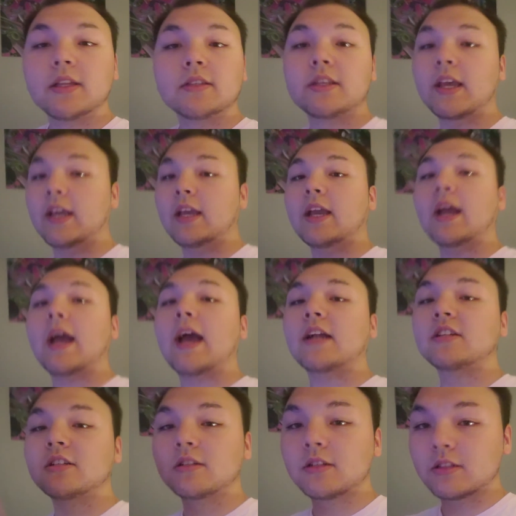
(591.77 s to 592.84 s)
Taking
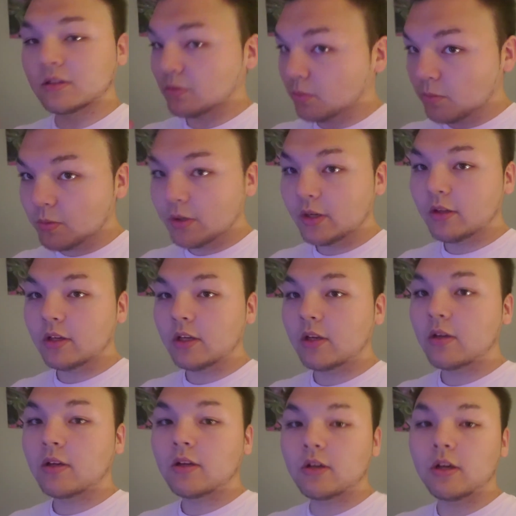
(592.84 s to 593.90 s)
action is a really
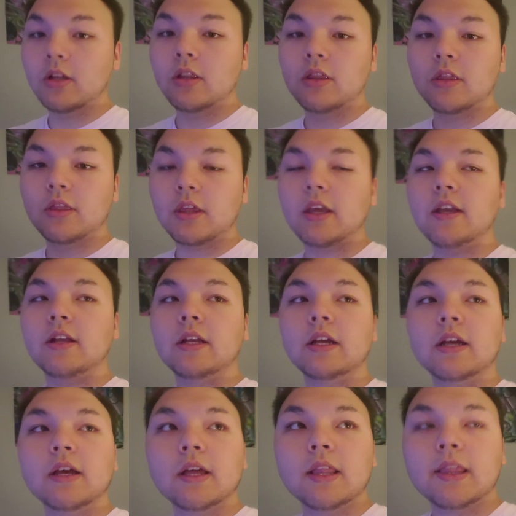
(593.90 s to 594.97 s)
good thing
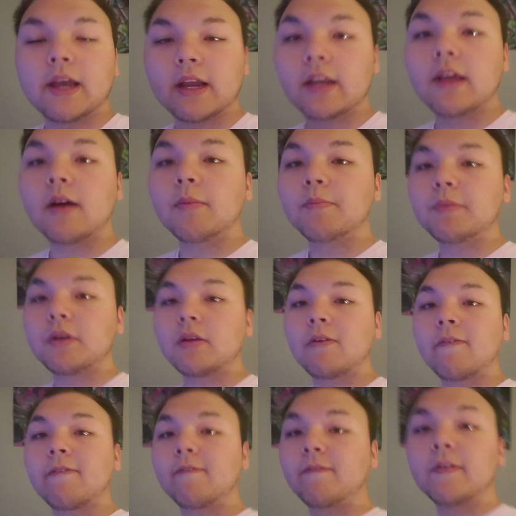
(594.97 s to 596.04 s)
that can help you
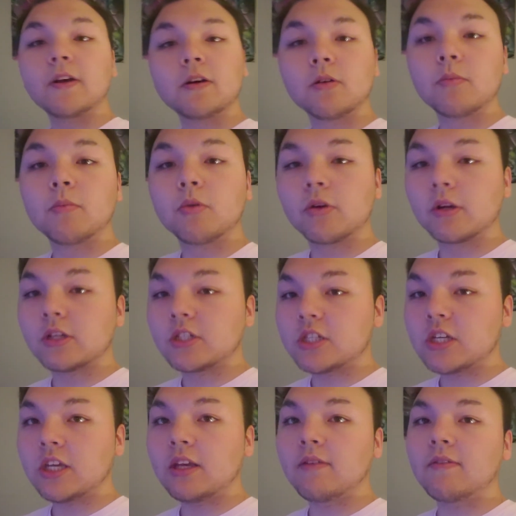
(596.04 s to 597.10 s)
feel more
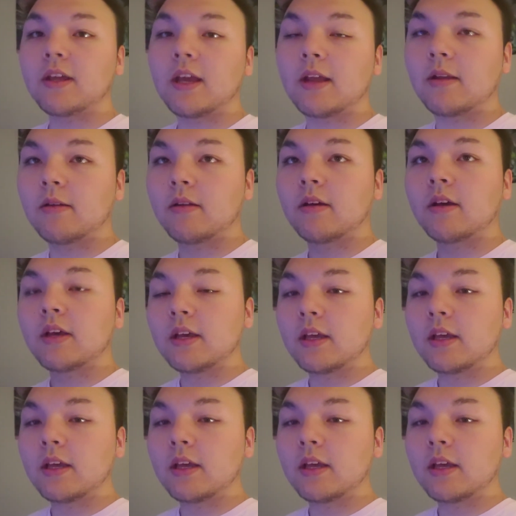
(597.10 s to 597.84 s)
achieved and,